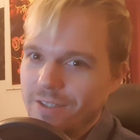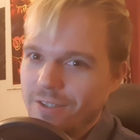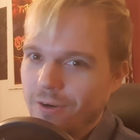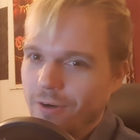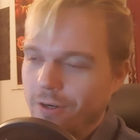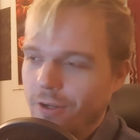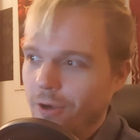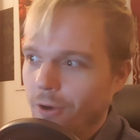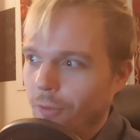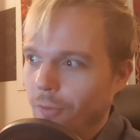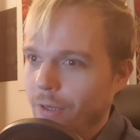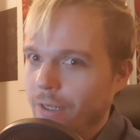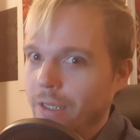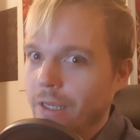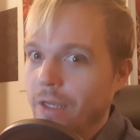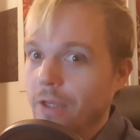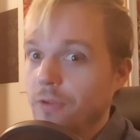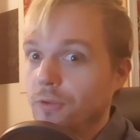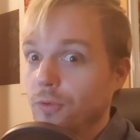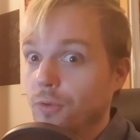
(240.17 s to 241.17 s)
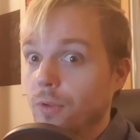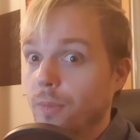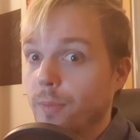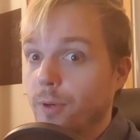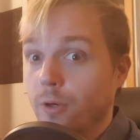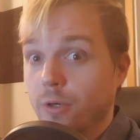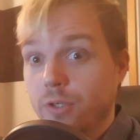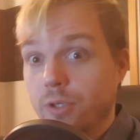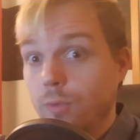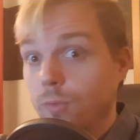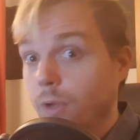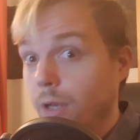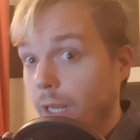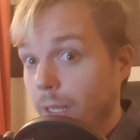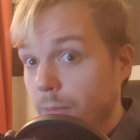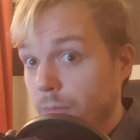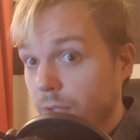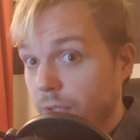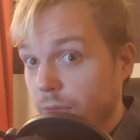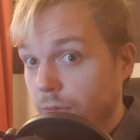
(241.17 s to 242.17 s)
start going to the person who
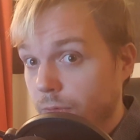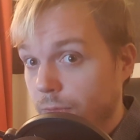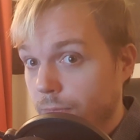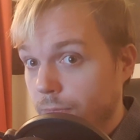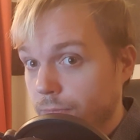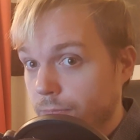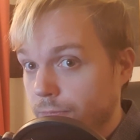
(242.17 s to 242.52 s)
claimed it.